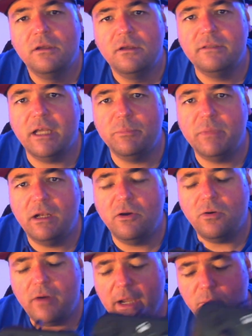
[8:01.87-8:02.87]
down
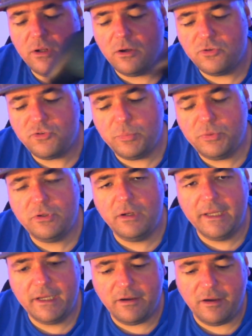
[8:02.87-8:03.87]
below. I will also put a
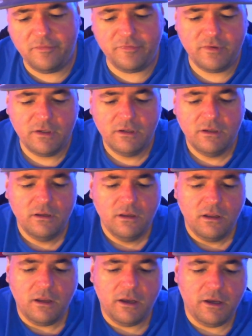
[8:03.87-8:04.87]
link of
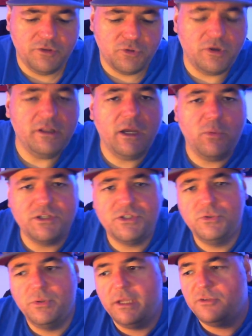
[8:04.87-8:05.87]
uh, the run I was
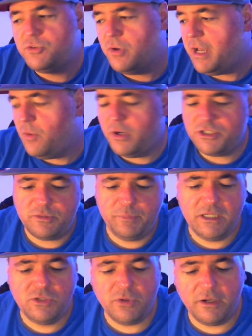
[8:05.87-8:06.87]
doing. So I was
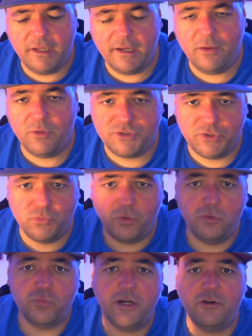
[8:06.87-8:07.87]
speed running. I was on
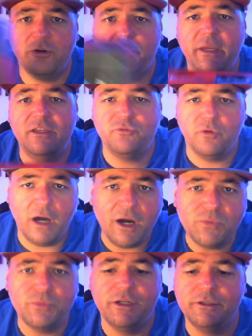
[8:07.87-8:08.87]
world record pace for
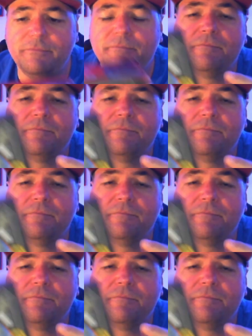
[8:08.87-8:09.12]
OutRun